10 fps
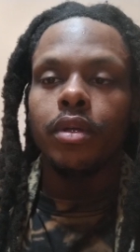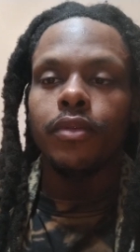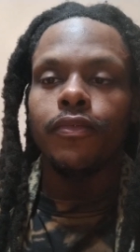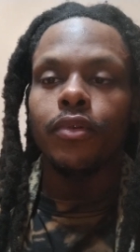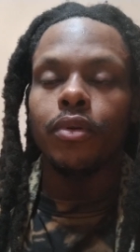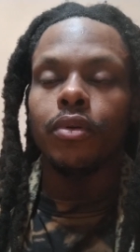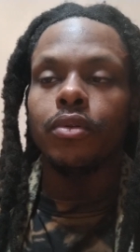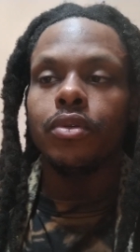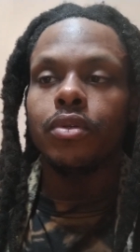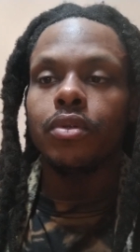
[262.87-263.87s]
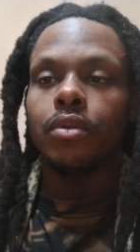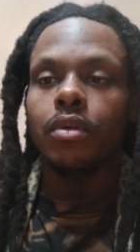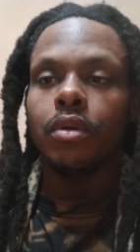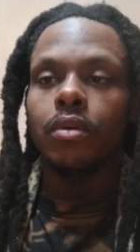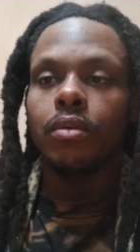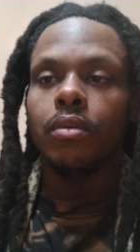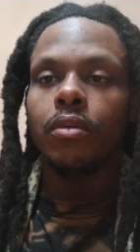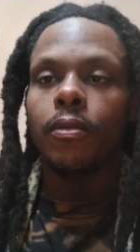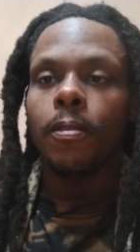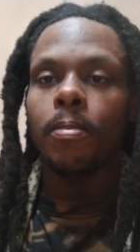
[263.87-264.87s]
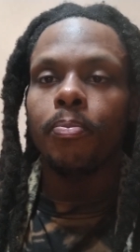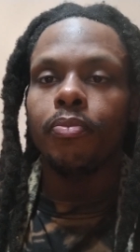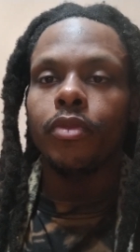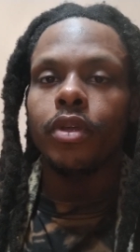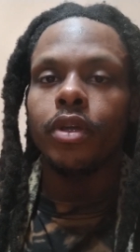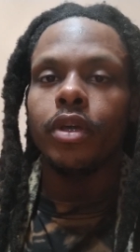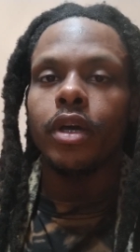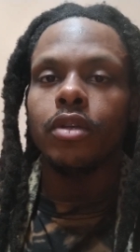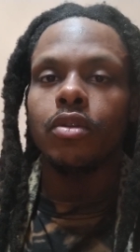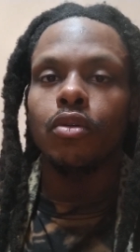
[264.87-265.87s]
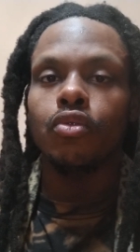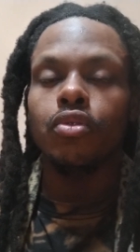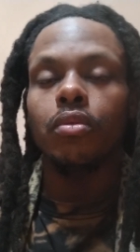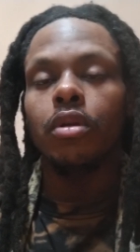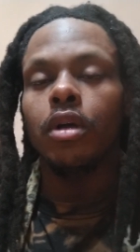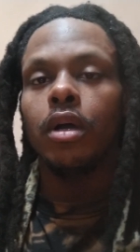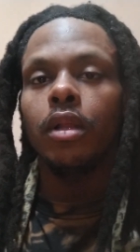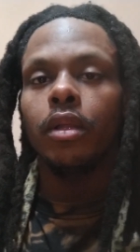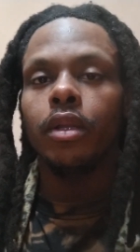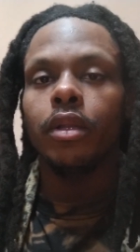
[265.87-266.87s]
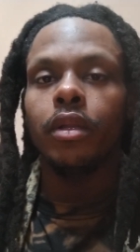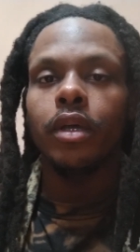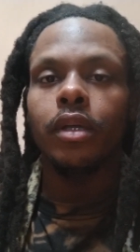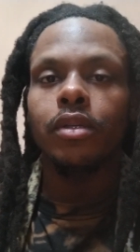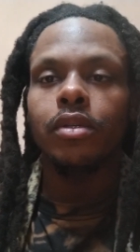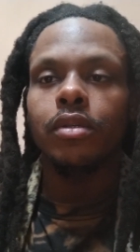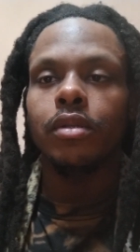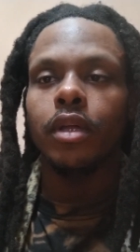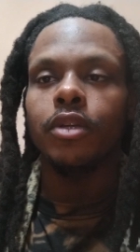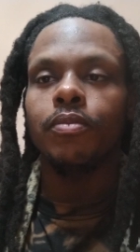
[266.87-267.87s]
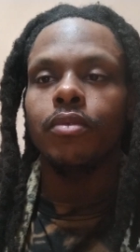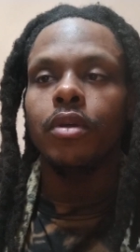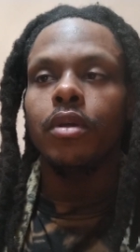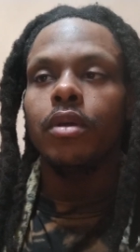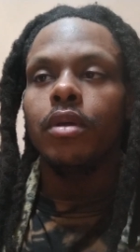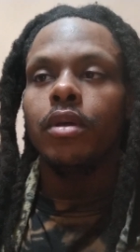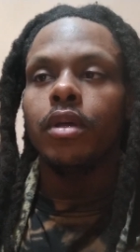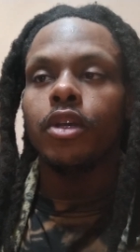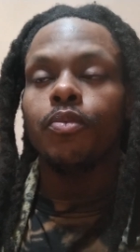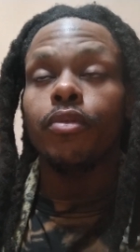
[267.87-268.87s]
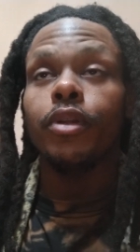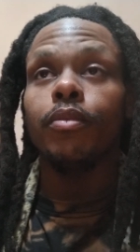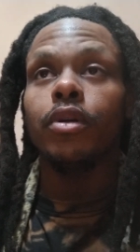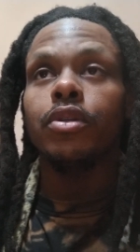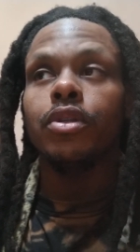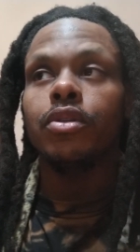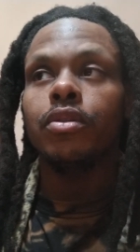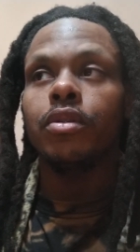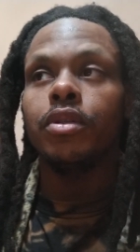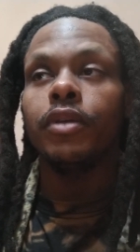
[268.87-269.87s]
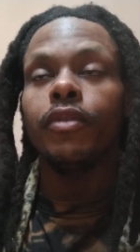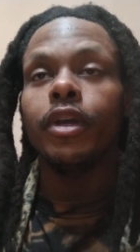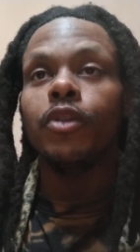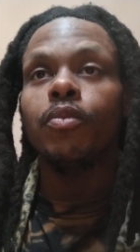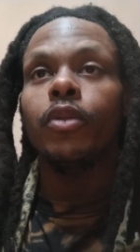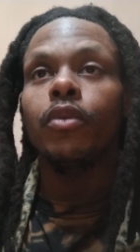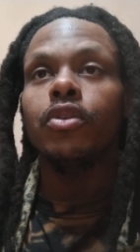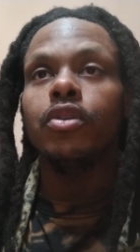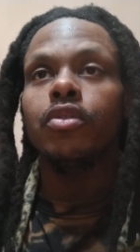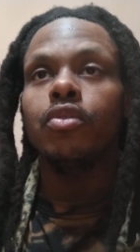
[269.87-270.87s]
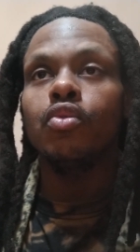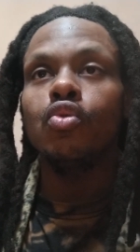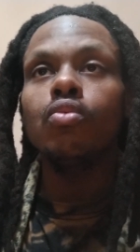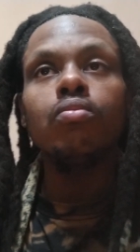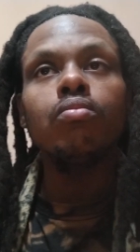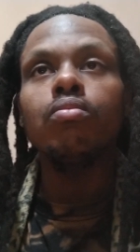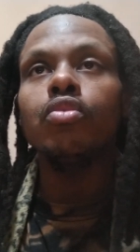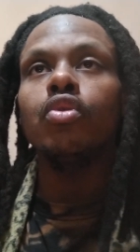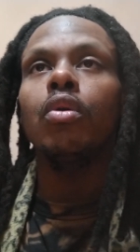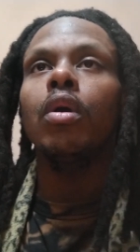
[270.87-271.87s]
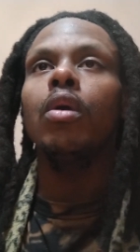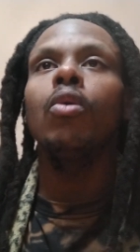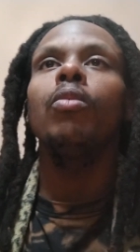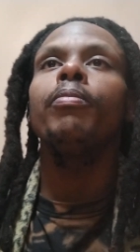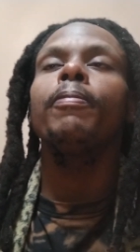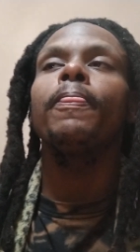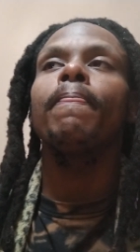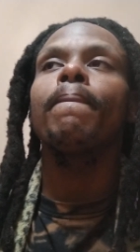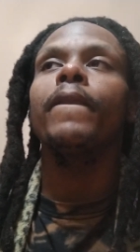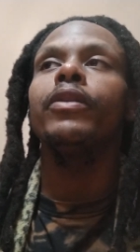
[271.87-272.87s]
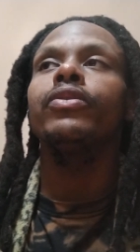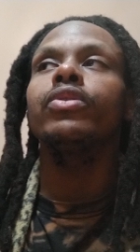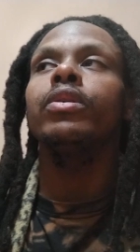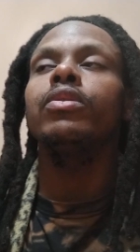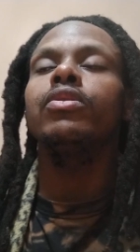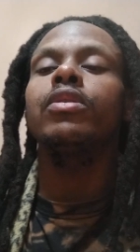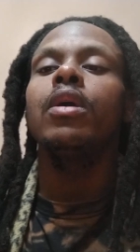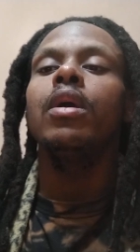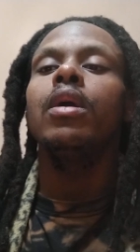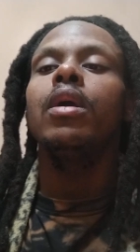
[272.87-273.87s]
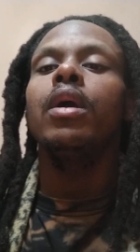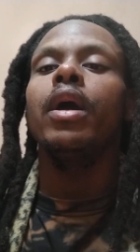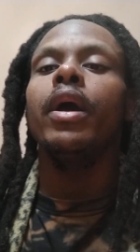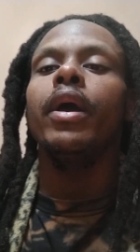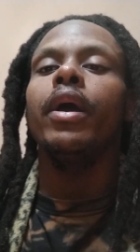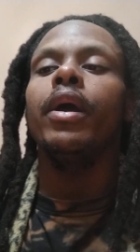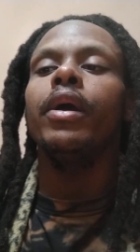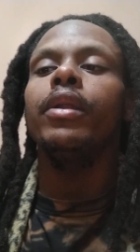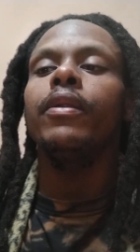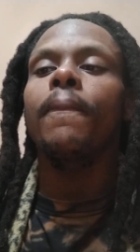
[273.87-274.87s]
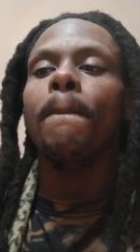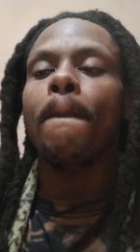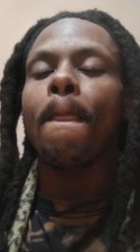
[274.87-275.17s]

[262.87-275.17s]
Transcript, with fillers: he feels you know he has no true calling, and that's that's that's pretty much his TVA is pretty much his new you know home in a sense, and